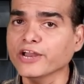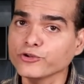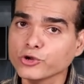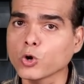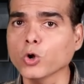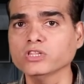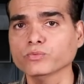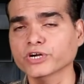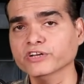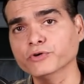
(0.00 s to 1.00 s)
and recall the
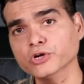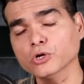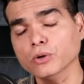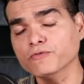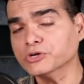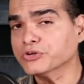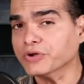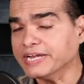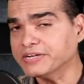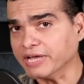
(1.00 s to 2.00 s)
word for the
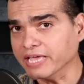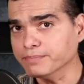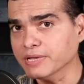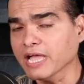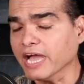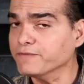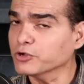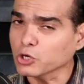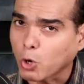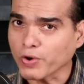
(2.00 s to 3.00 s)
right time and
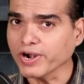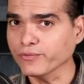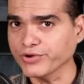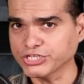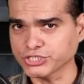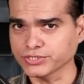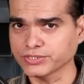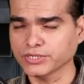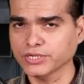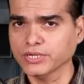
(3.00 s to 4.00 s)
for the longer duration.